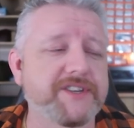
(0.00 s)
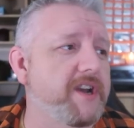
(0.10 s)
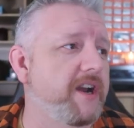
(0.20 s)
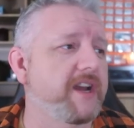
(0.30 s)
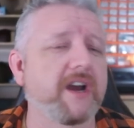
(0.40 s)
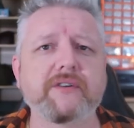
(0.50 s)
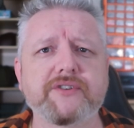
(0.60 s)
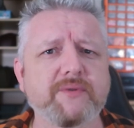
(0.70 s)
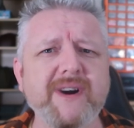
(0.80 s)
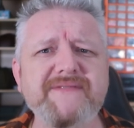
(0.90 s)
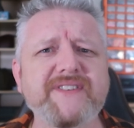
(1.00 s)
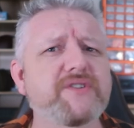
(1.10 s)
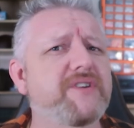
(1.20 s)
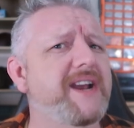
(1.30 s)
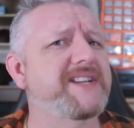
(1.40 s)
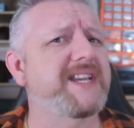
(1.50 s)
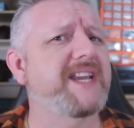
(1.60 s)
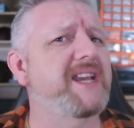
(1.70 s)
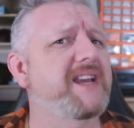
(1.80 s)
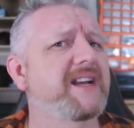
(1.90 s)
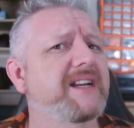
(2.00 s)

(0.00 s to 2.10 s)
just kind of go, do I feel crazy?